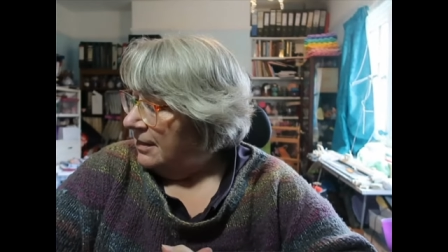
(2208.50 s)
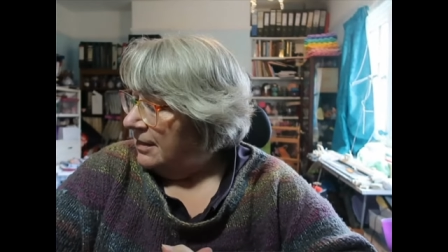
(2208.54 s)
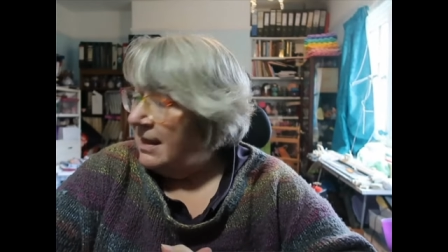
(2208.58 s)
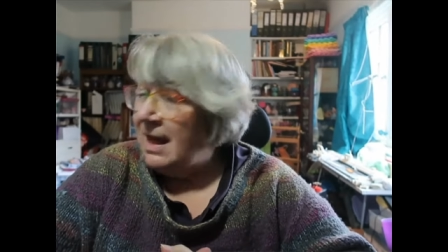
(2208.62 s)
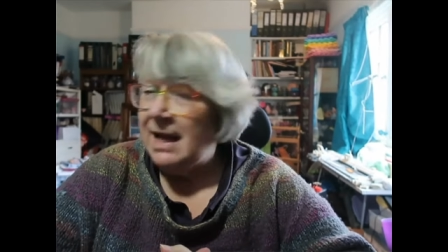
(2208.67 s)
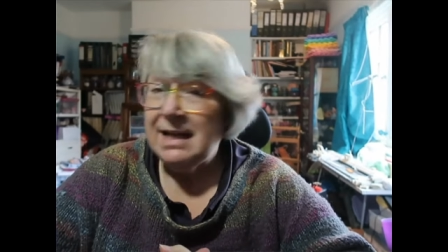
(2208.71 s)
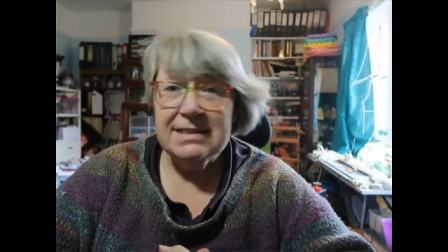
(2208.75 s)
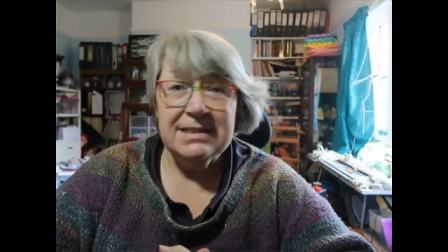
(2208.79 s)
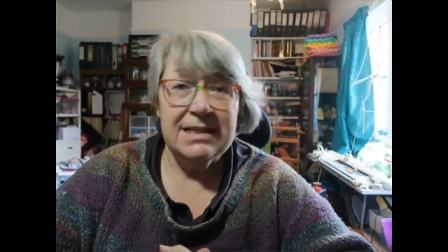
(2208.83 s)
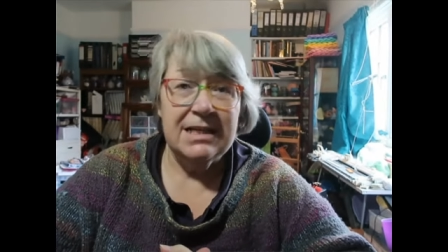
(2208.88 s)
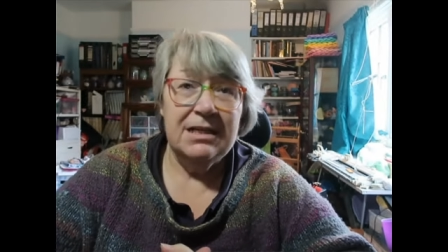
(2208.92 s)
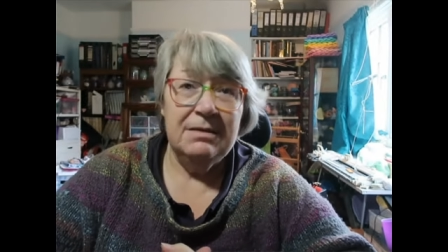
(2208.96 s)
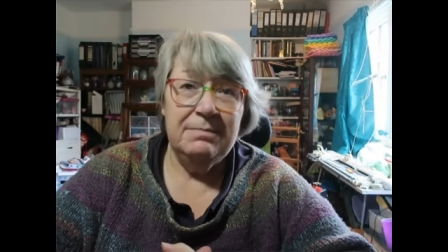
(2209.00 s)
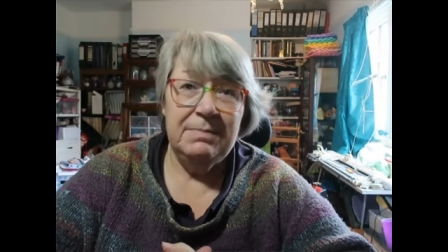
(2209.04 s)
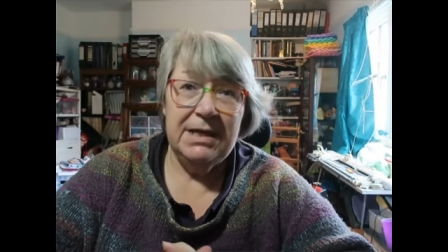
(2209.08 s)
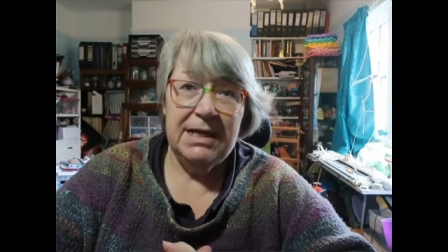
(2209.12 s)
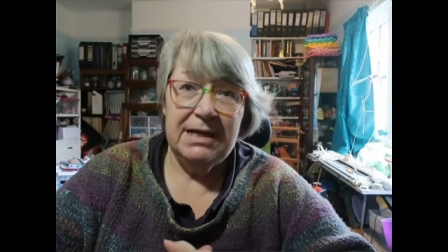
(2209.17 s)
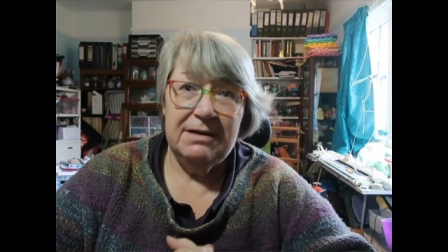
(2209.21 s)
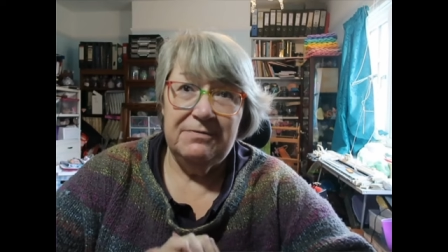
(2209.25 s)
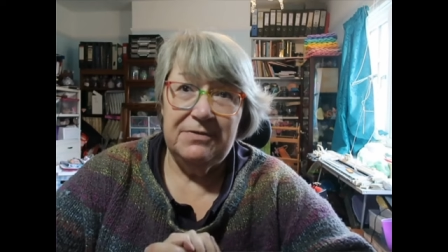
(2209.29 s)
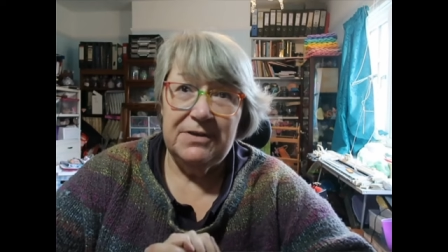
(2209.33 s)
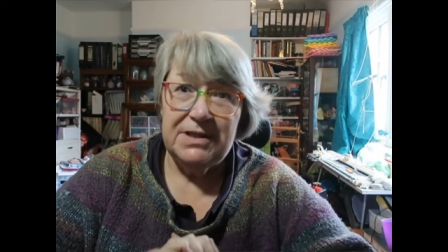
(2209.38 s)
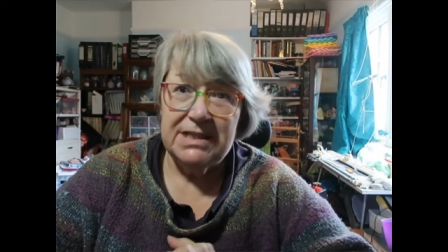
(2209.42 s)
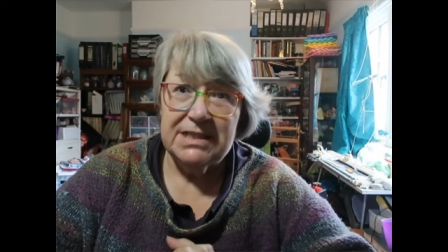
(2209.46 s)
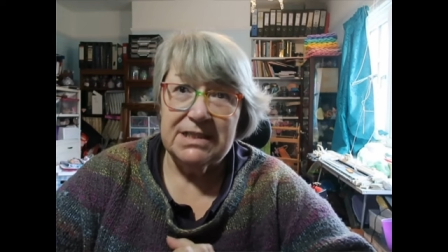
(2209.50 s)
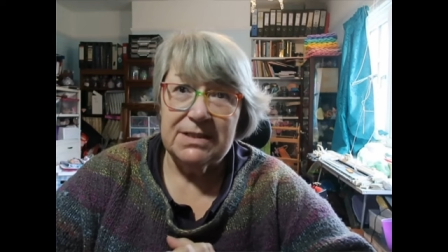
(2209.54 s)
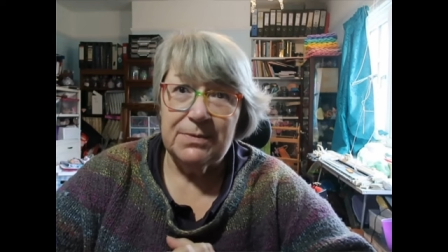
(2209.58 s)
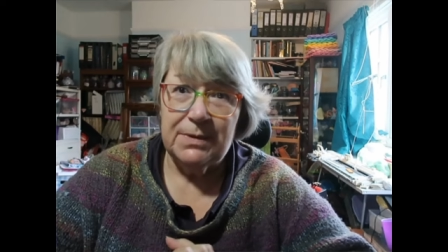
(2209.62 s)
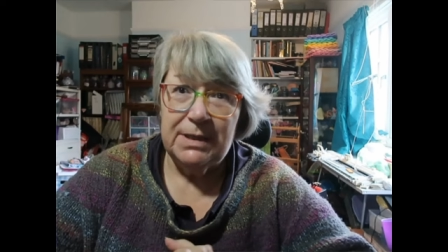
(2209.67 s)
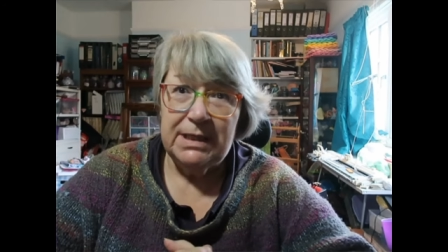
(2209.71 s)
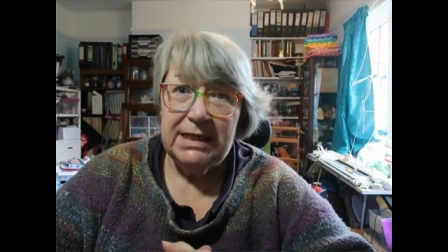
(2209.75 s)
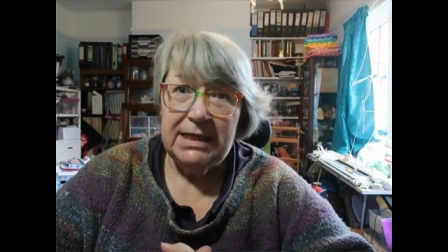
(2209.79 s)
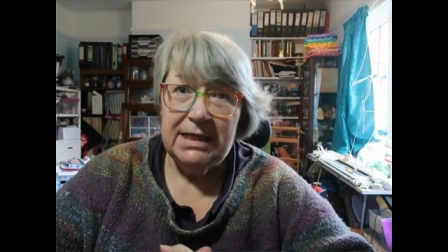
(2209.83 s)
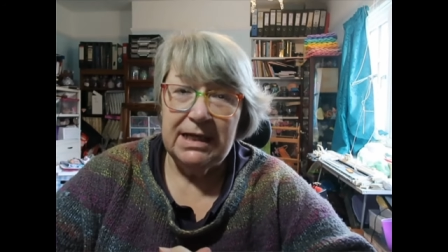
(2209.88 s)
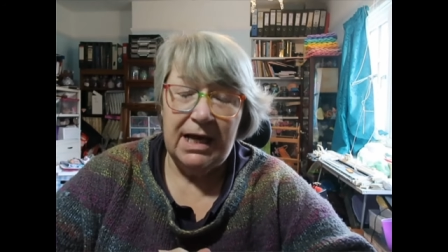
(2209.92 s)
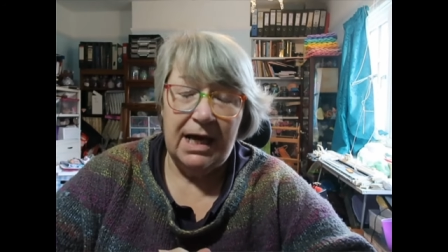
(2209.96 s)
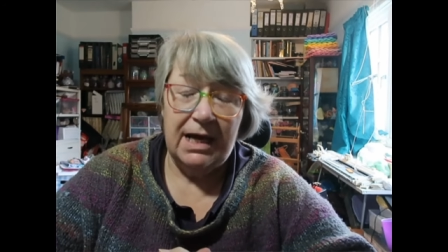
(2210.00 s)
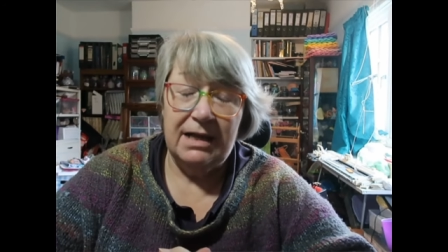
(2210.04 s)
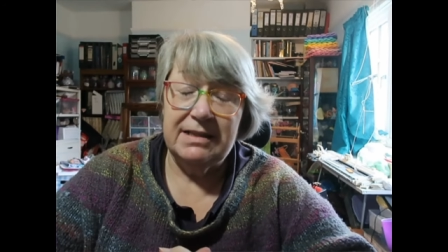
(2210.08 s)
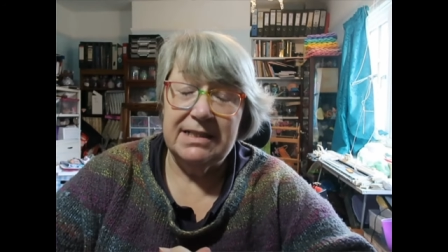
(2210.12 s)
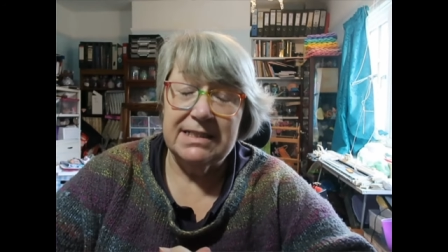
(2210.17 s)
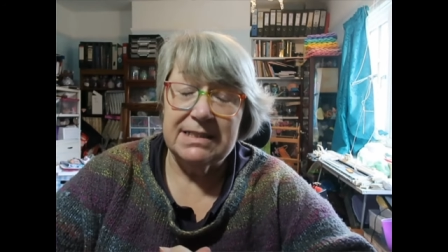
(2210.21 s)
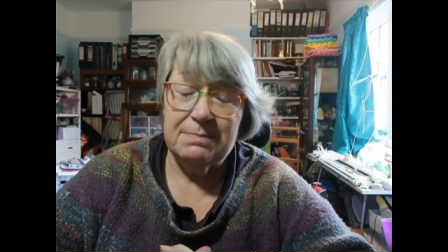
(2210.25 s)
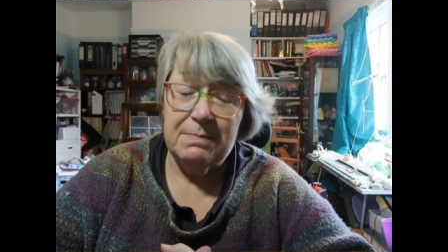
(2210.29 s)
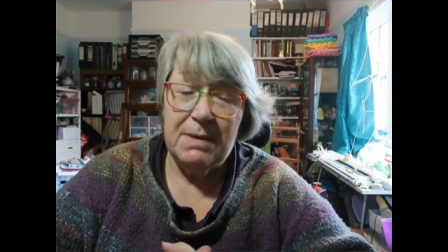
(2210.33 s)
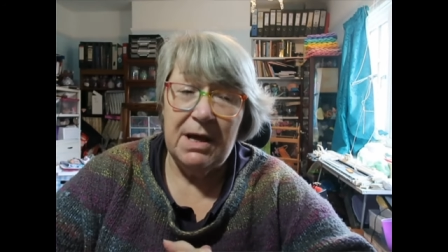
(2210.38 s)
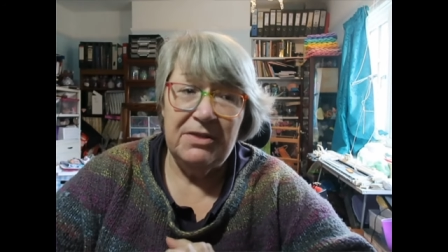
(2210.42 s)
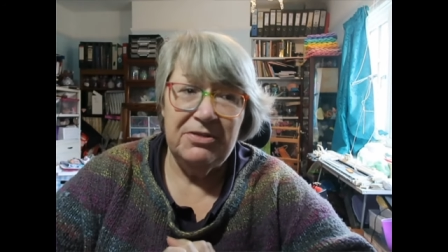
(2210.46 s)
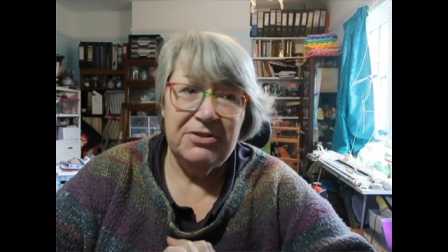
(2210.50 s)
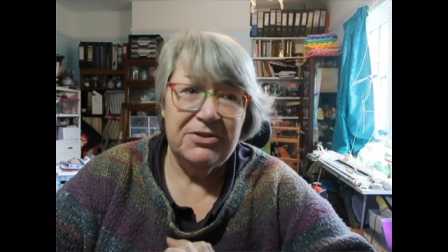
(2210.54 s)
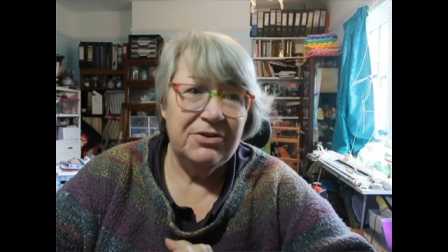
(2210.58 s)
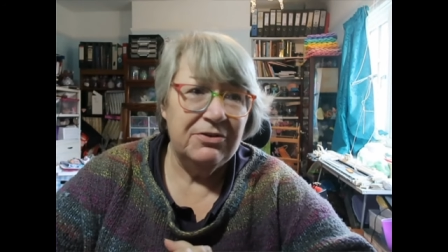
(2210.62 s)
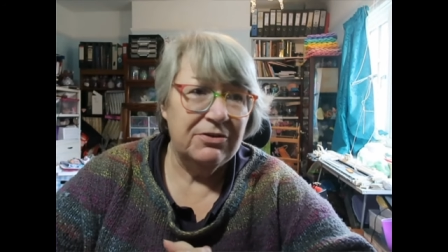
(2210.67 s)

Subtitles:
That's going to be it for this week, this month.